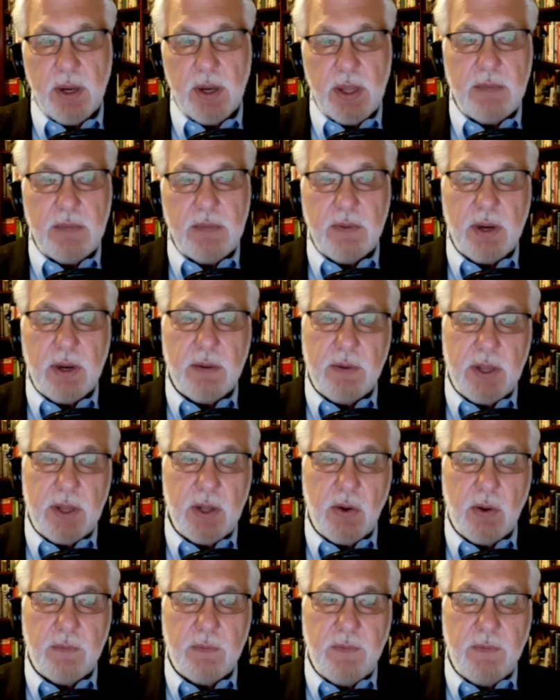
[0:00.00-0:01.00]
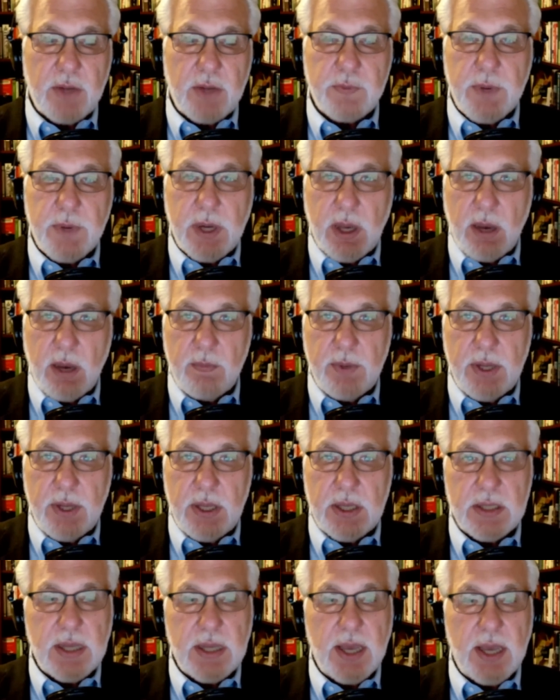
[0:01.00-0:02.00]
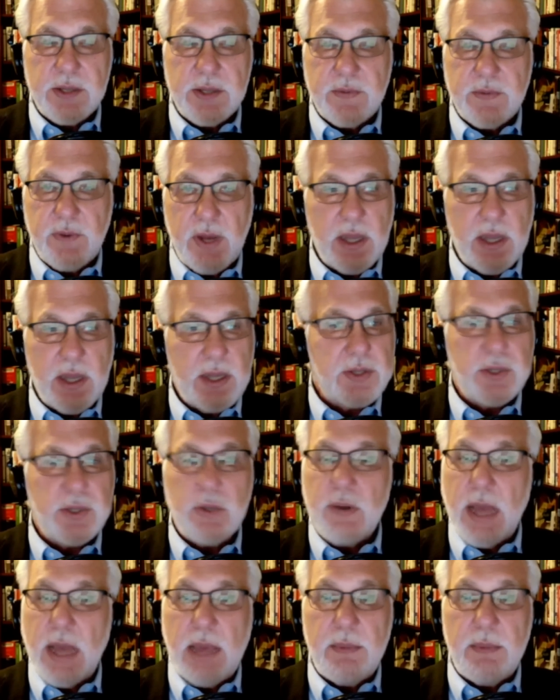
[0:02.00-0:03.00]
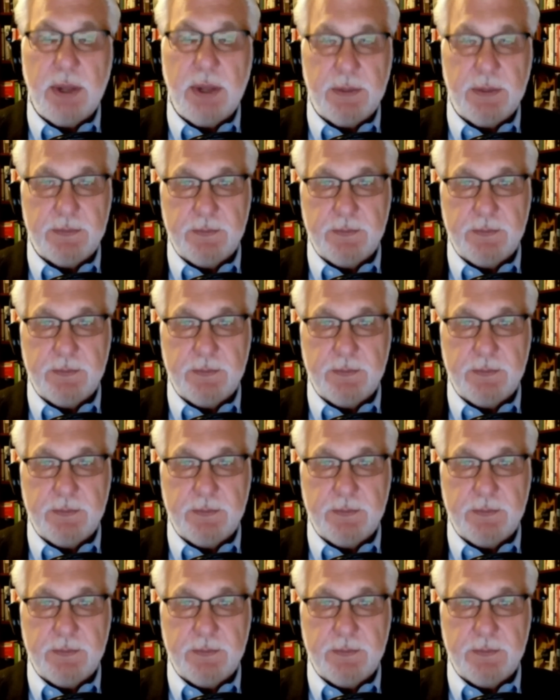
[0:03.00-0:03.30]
even investment companies, hedge funds, you name it.